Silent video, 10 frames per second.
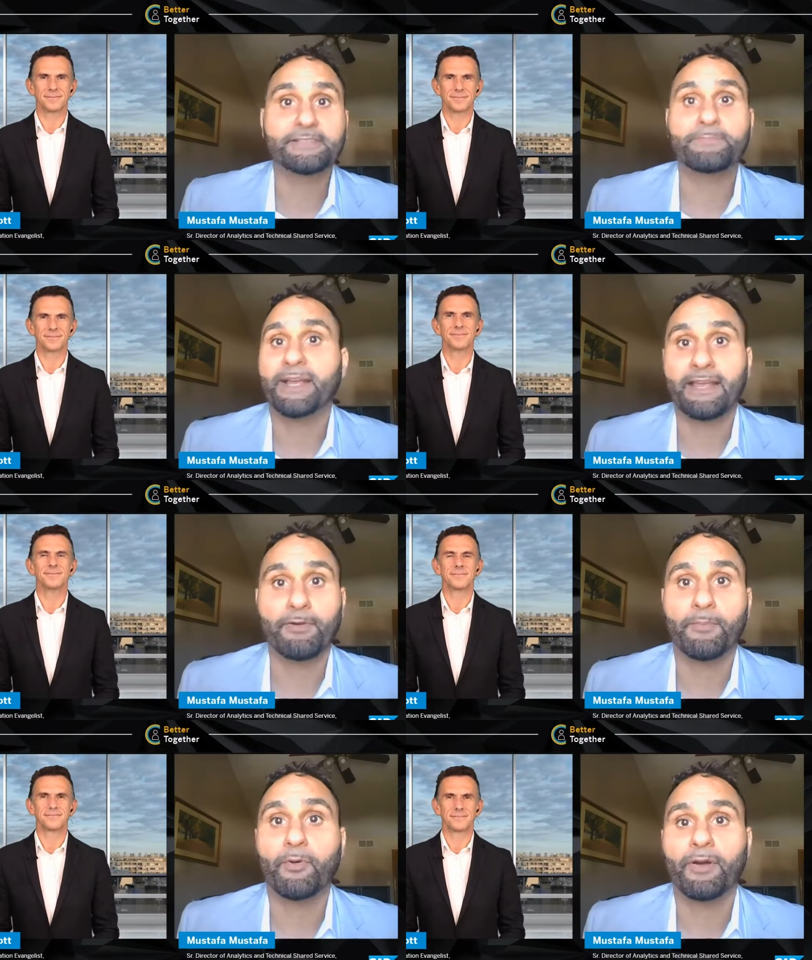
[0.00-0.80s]
Speaker 1: So you
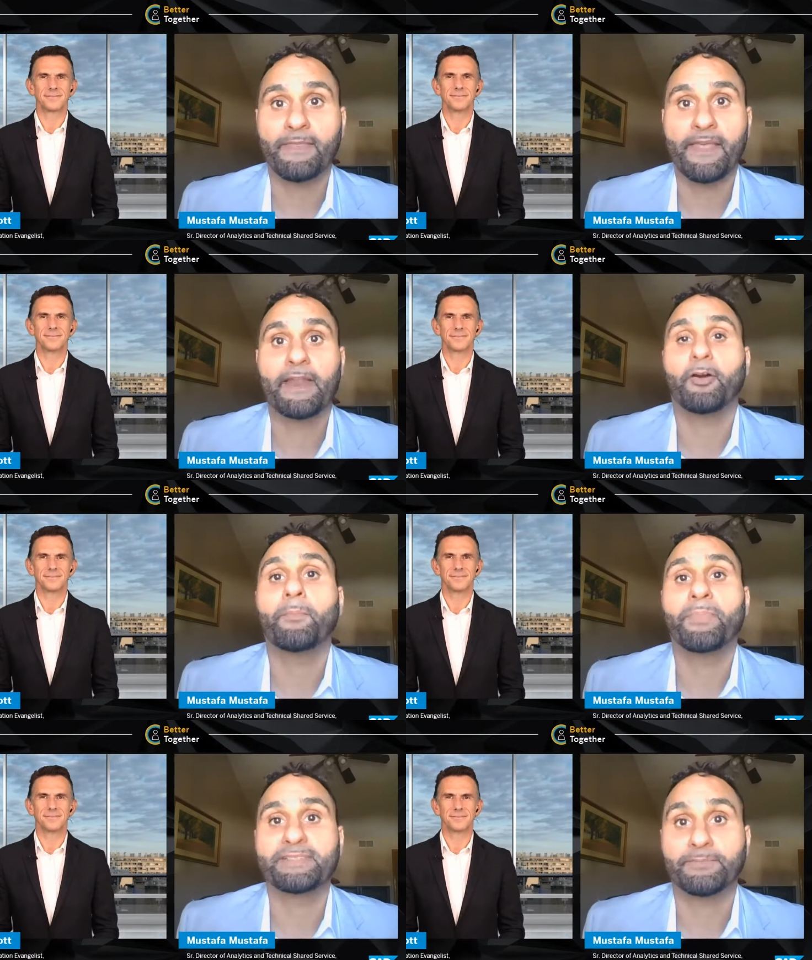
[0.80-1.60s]
just pick that report,
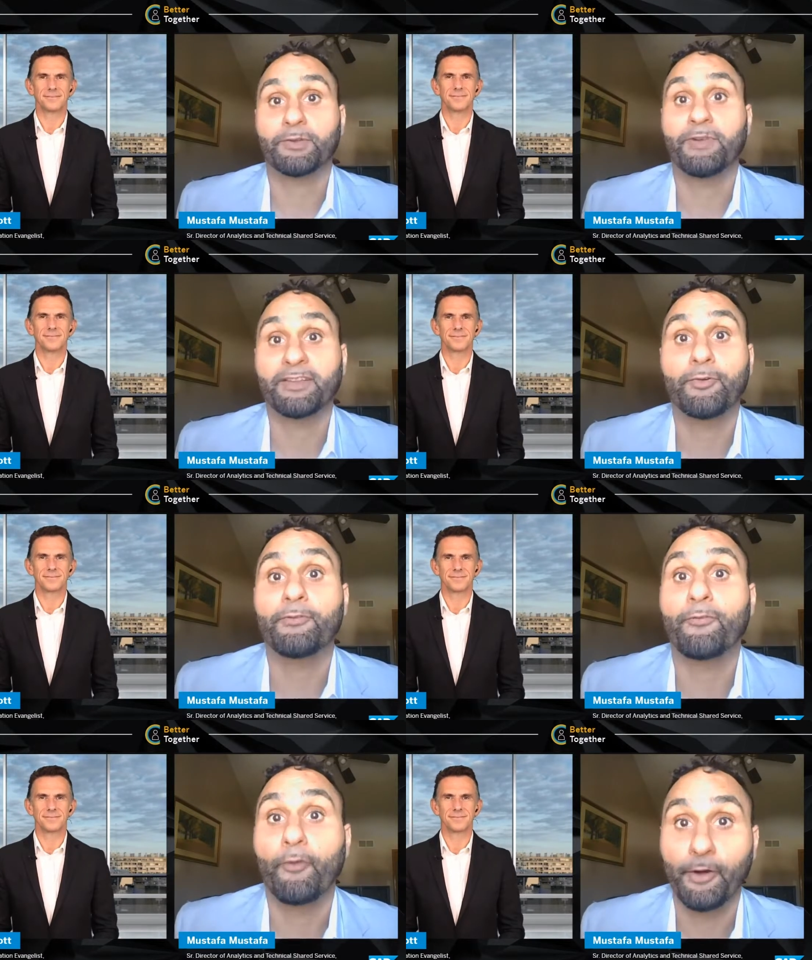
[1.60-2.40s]
and then it opens up
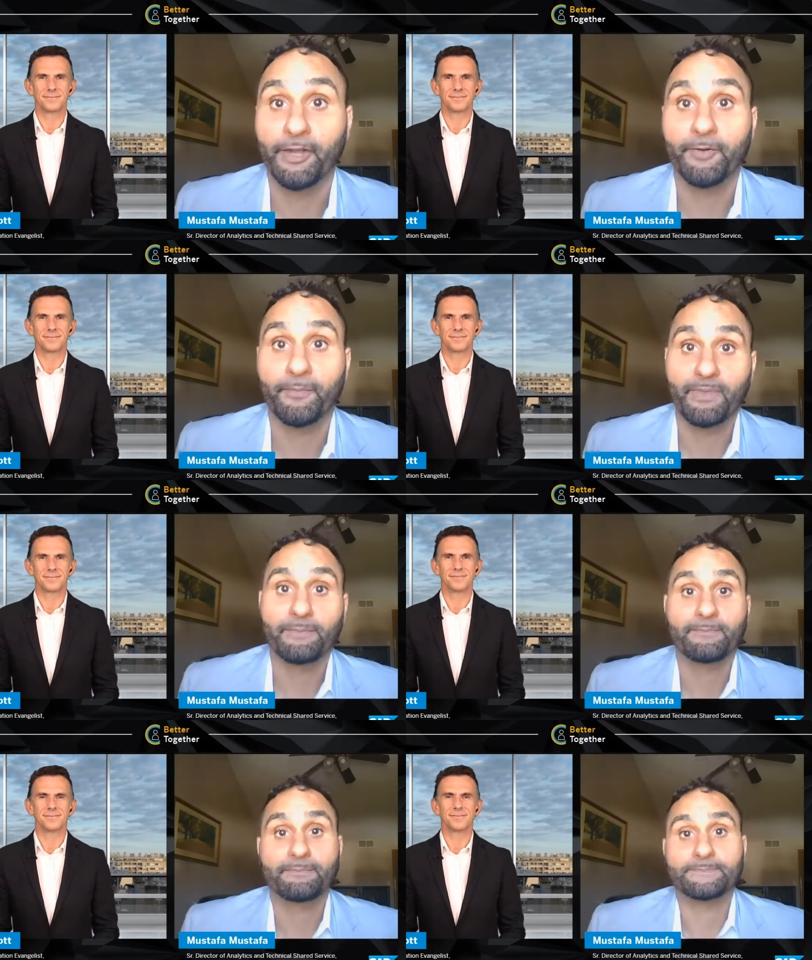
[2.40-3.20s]
the right tool for
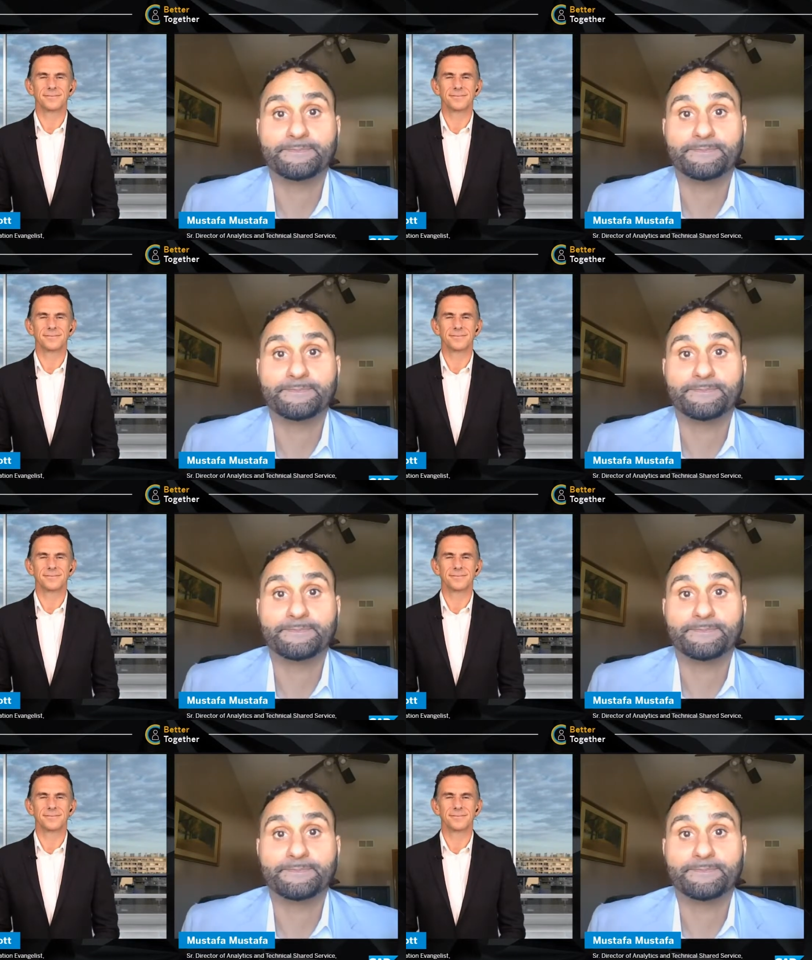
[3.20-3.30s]
you.